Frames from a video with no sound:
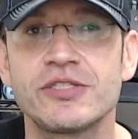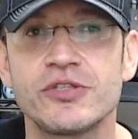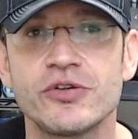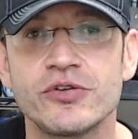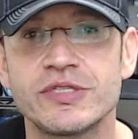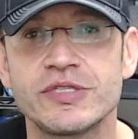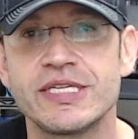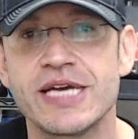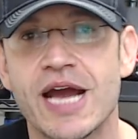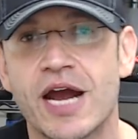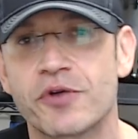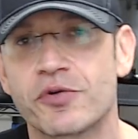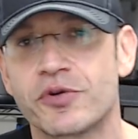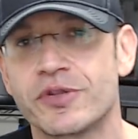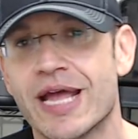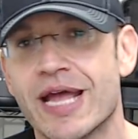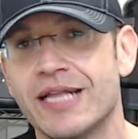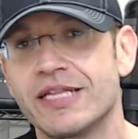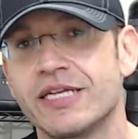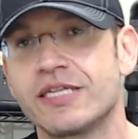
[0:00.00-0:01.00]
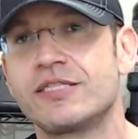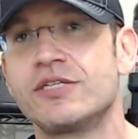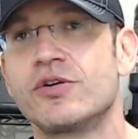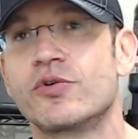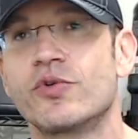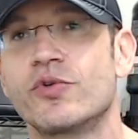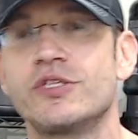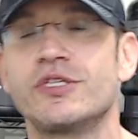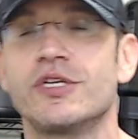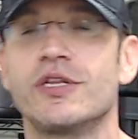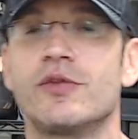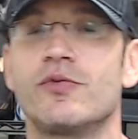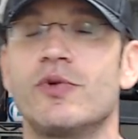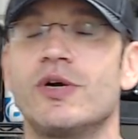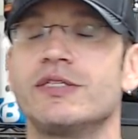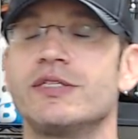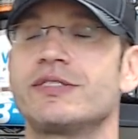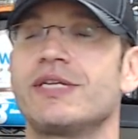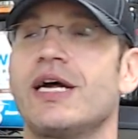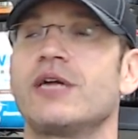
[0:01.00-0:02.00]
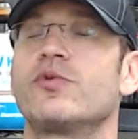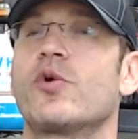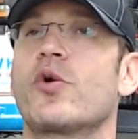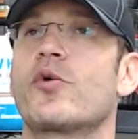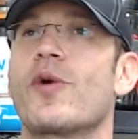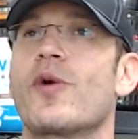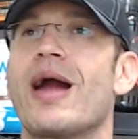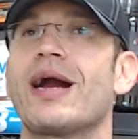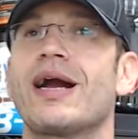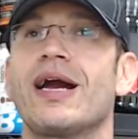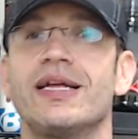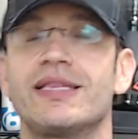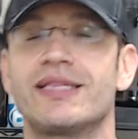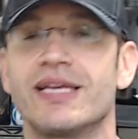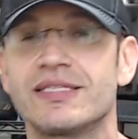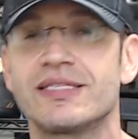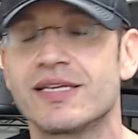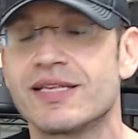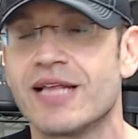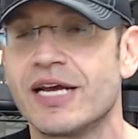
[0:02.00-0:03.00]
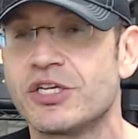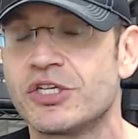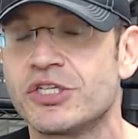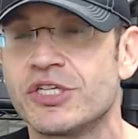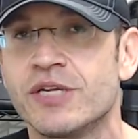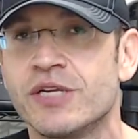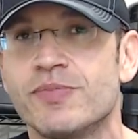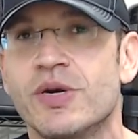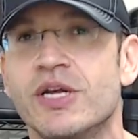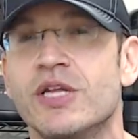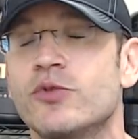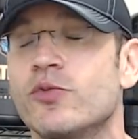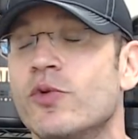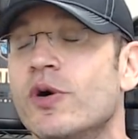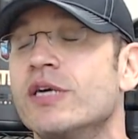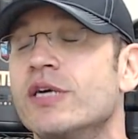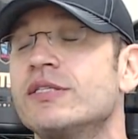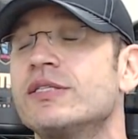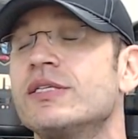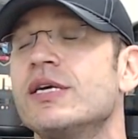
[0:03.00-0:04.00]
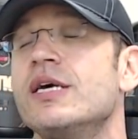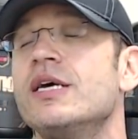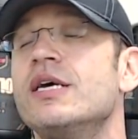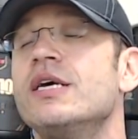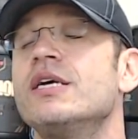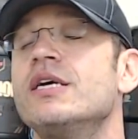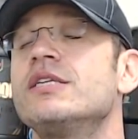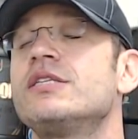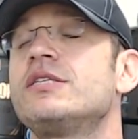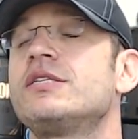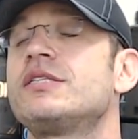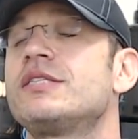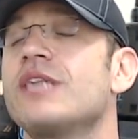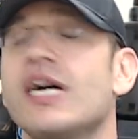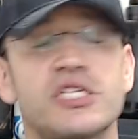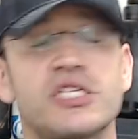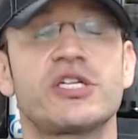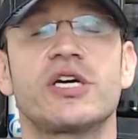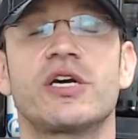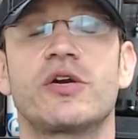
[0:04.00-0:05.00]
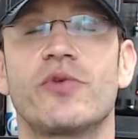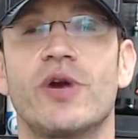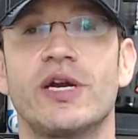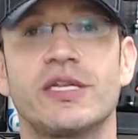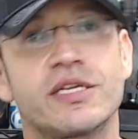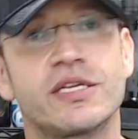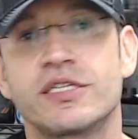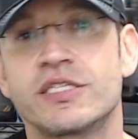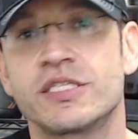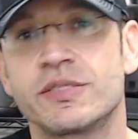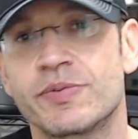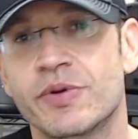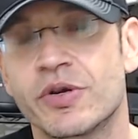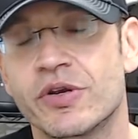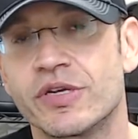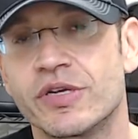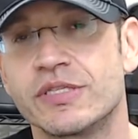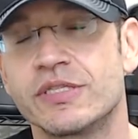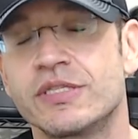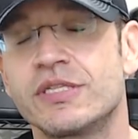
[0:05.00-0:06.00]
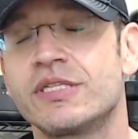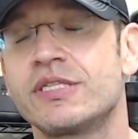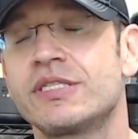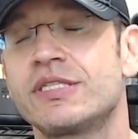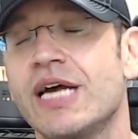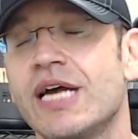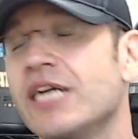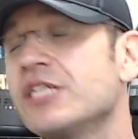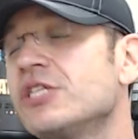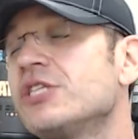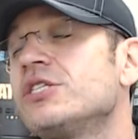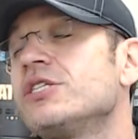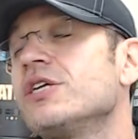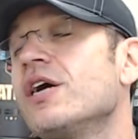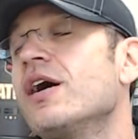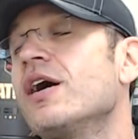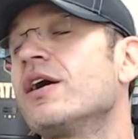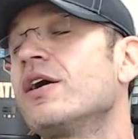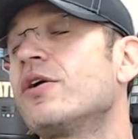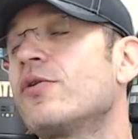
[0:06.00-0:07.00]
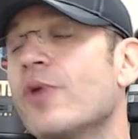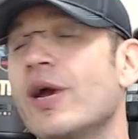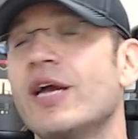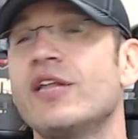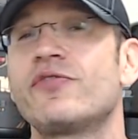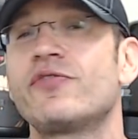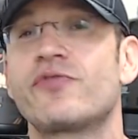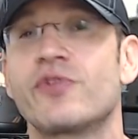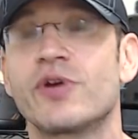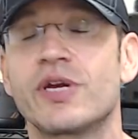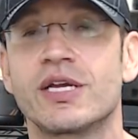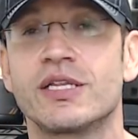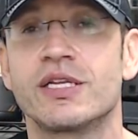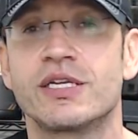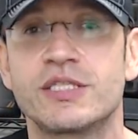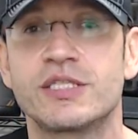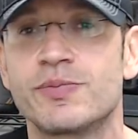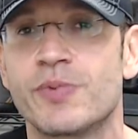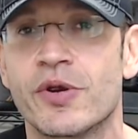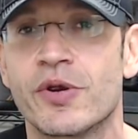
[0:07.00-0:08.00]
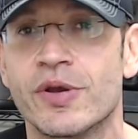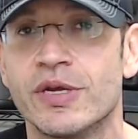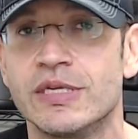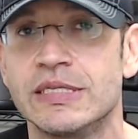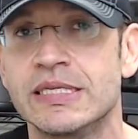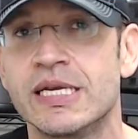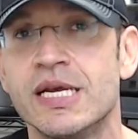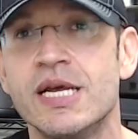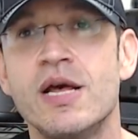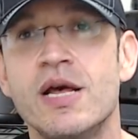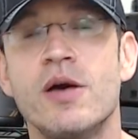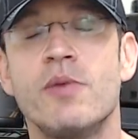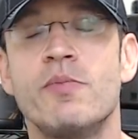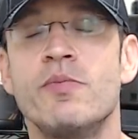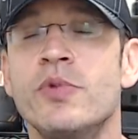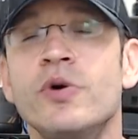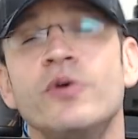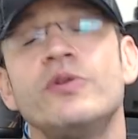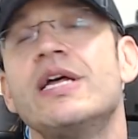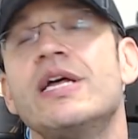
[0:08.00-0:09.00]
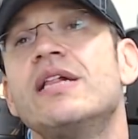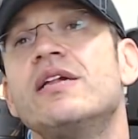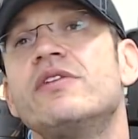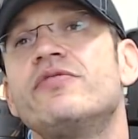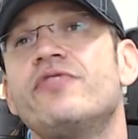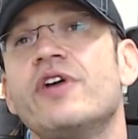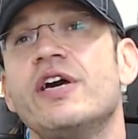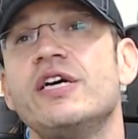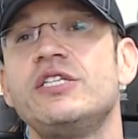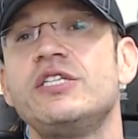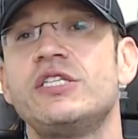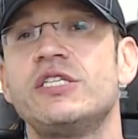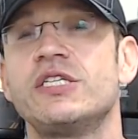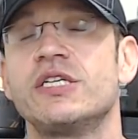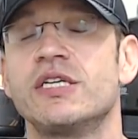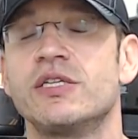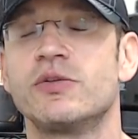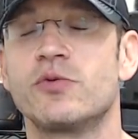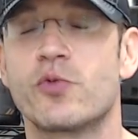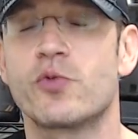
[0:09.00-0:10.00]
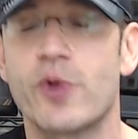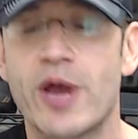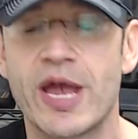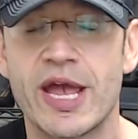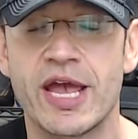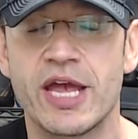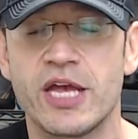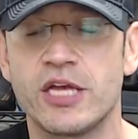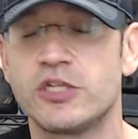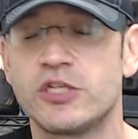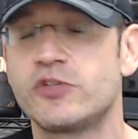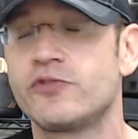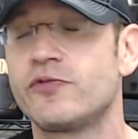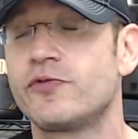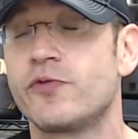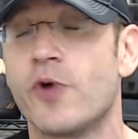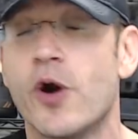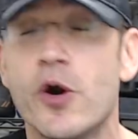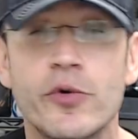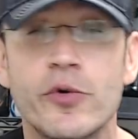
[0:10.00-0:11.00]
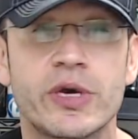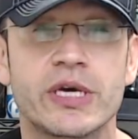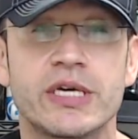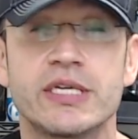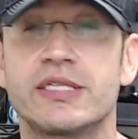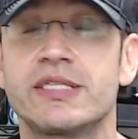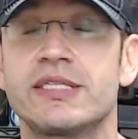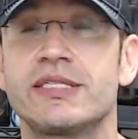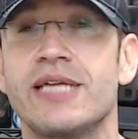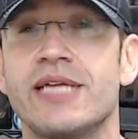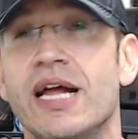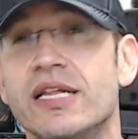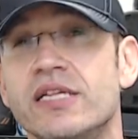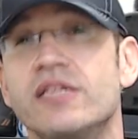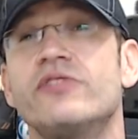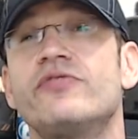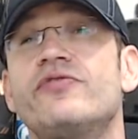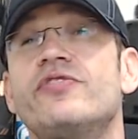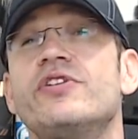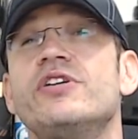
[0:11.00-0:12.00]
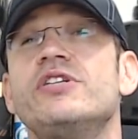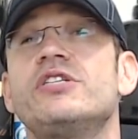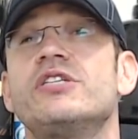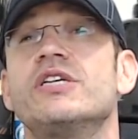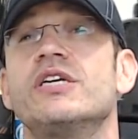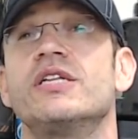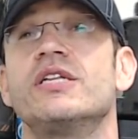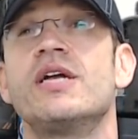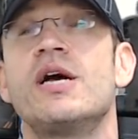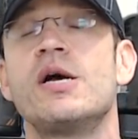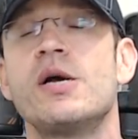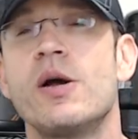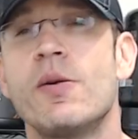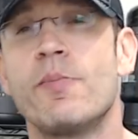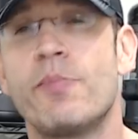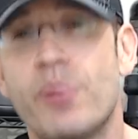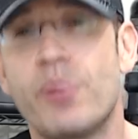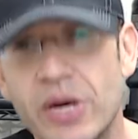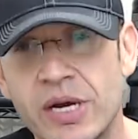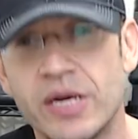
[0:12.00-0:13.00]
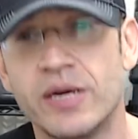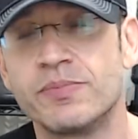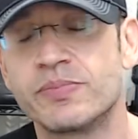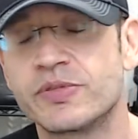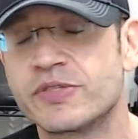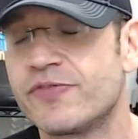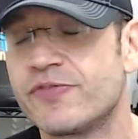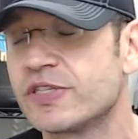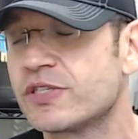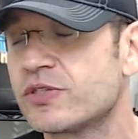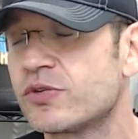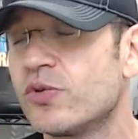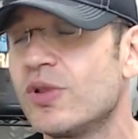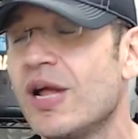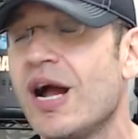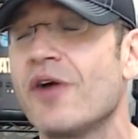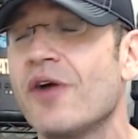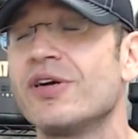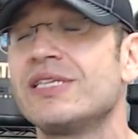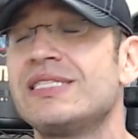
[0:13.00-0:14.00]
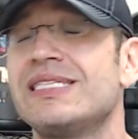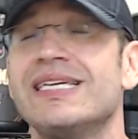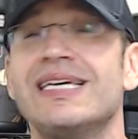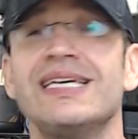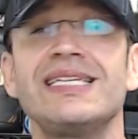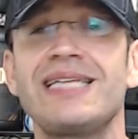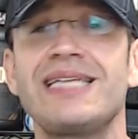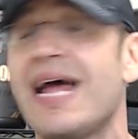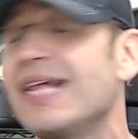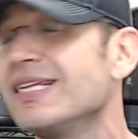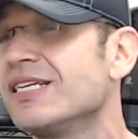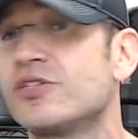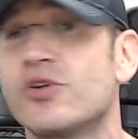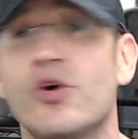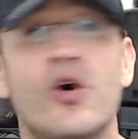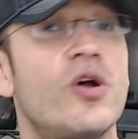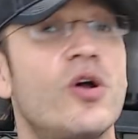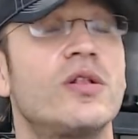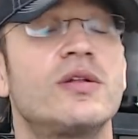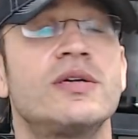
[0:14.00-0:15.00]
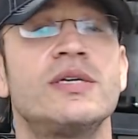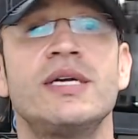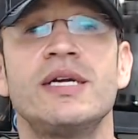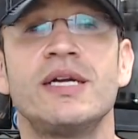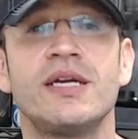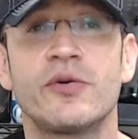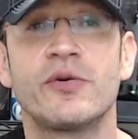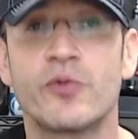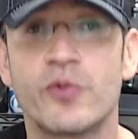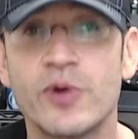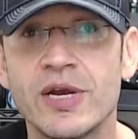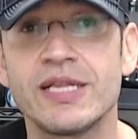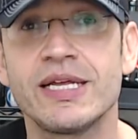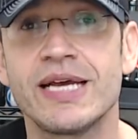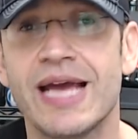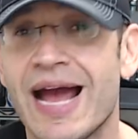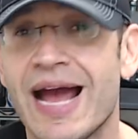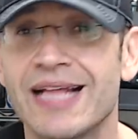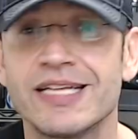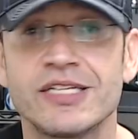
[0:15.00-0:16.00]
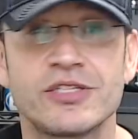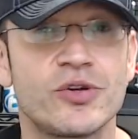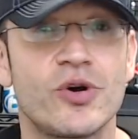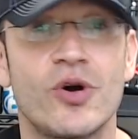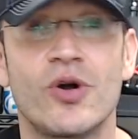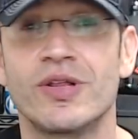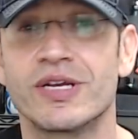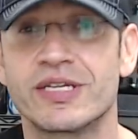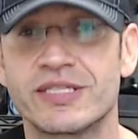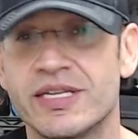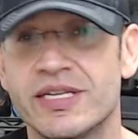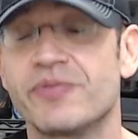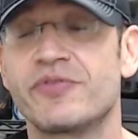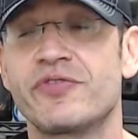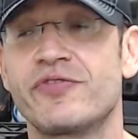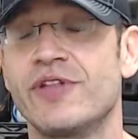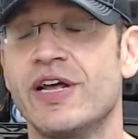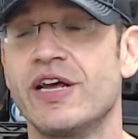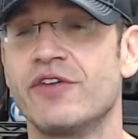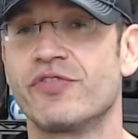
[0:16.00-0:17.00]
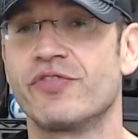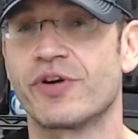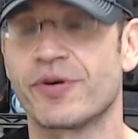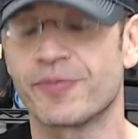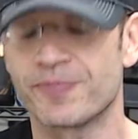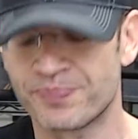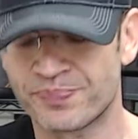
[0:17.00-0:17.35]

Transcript: used the Iron Addicts, the original one, Sidewalk Raka, it tasted like shit, but it was such a great experience. Such a great freaking experience mood elevation, rage, focus, tunnel vision, pumps, vascularity. It had it all. Really had it all except flavor.